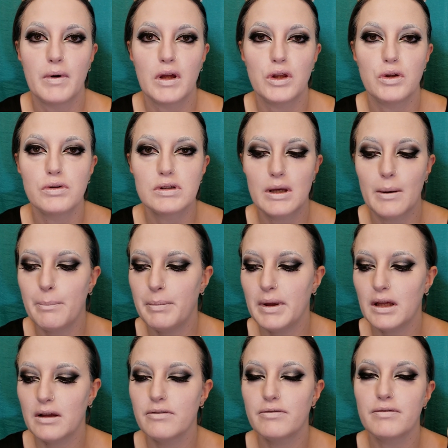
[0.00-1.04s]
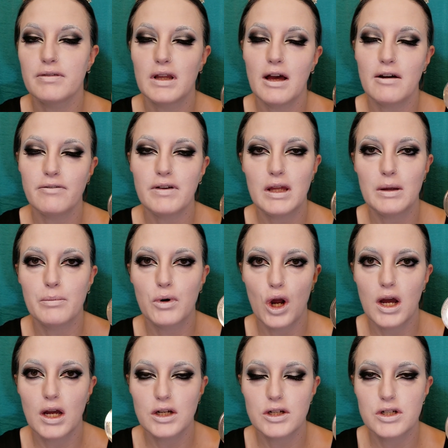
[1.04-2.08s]
Use a big fluffy
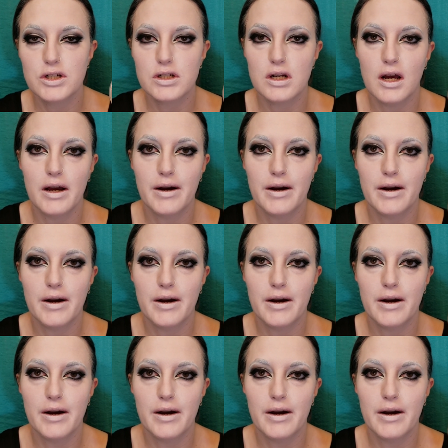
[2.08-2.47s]
brush